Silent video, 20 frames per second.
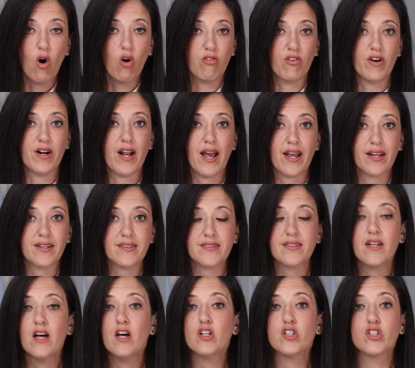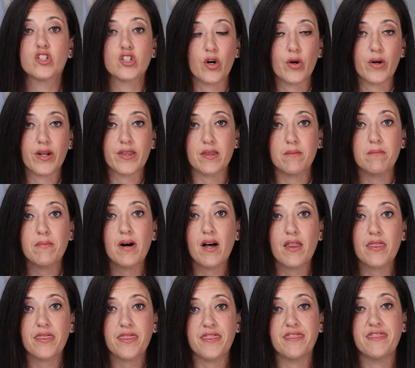overnights during the
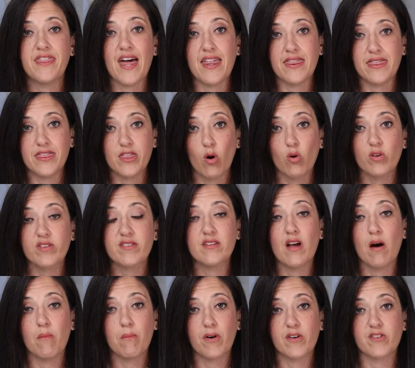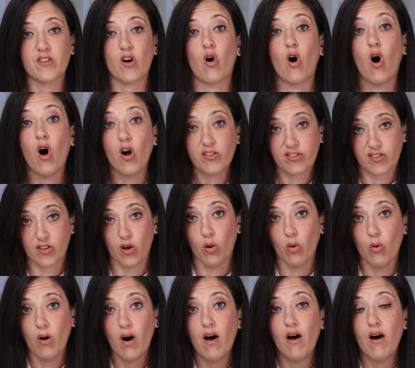month, then those numbers are
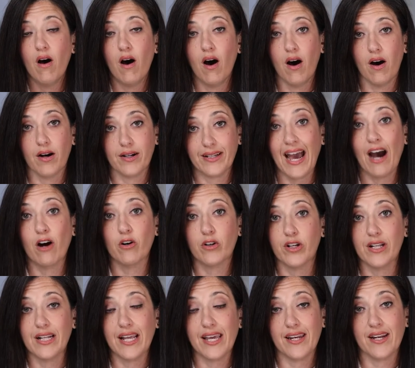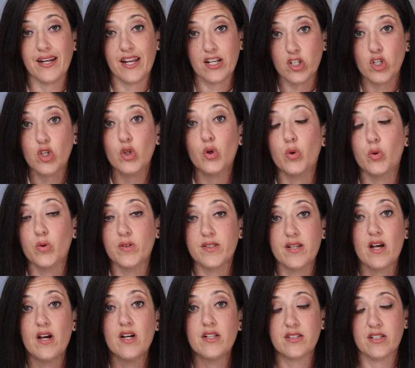also uh, calculated and
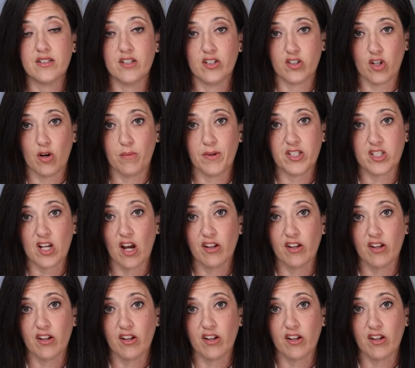used to determine